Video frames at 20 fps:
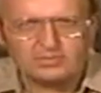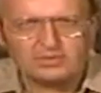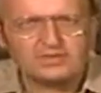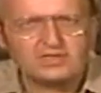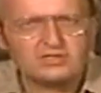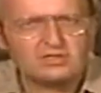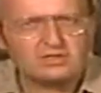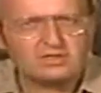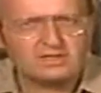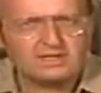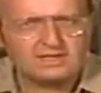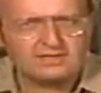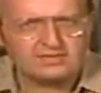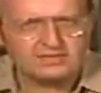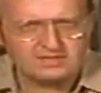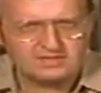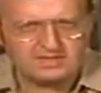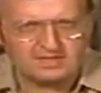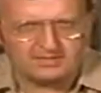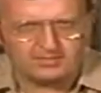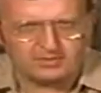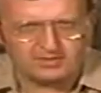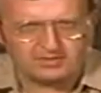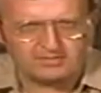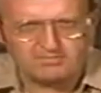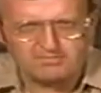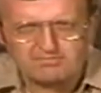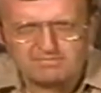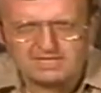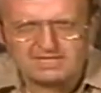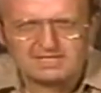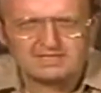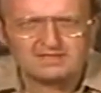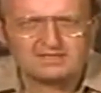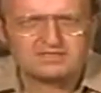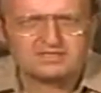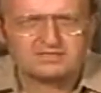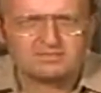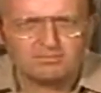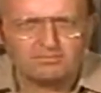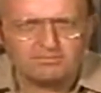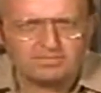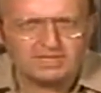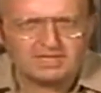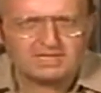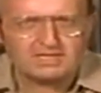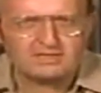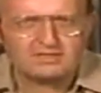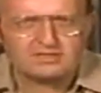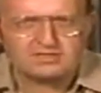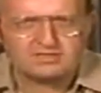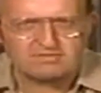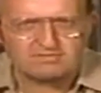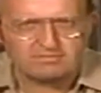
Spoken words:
are miles and miles of boiler tubes,